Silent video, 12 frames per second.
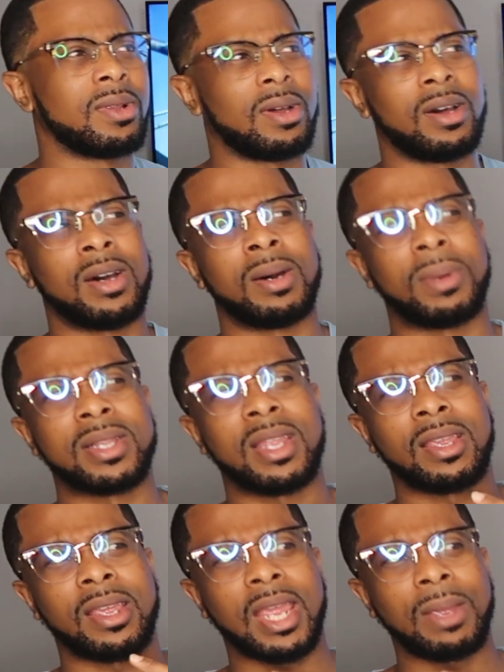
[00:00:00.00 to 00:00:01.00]
I
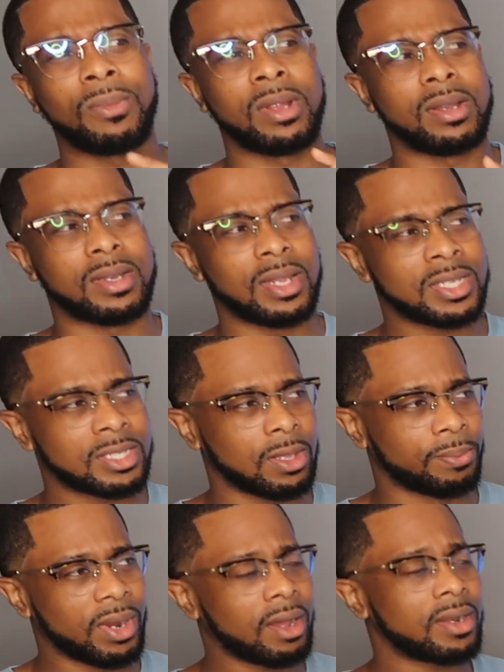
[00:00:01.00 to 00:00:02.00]
think it came with this, the
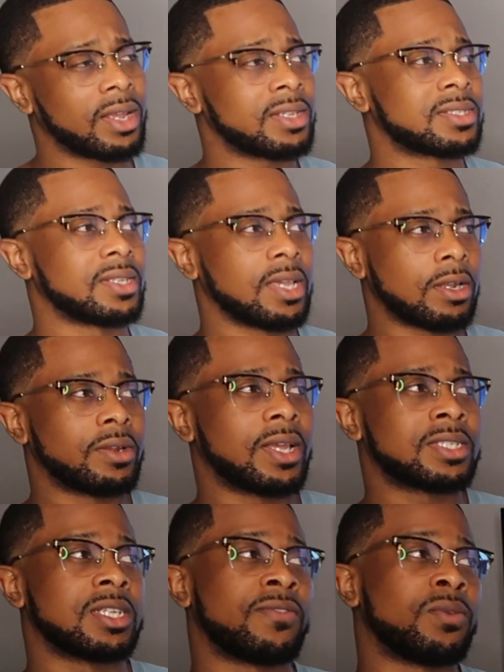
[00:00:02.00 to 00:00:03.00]
brown lace, the yellow
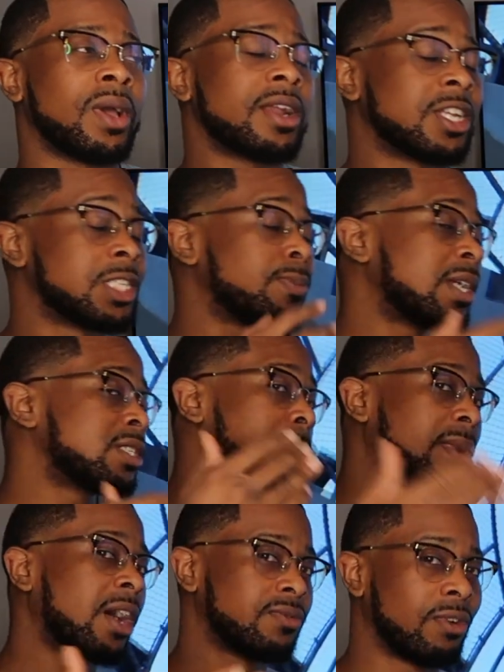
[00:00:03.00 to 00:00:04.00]
lace, and if you got the special
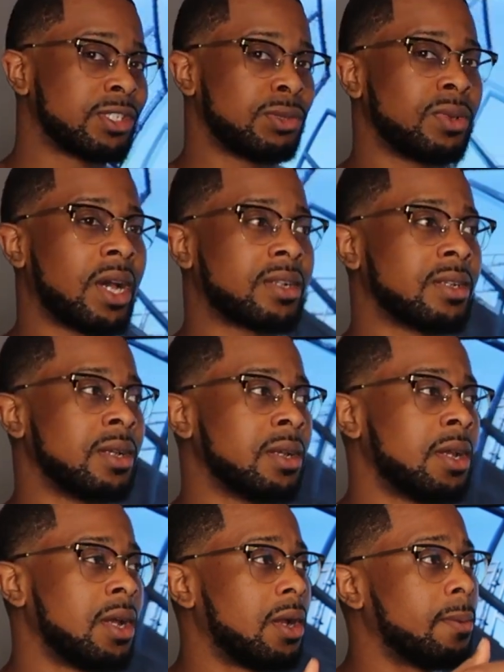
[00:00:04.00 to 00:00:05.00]
box version, you got the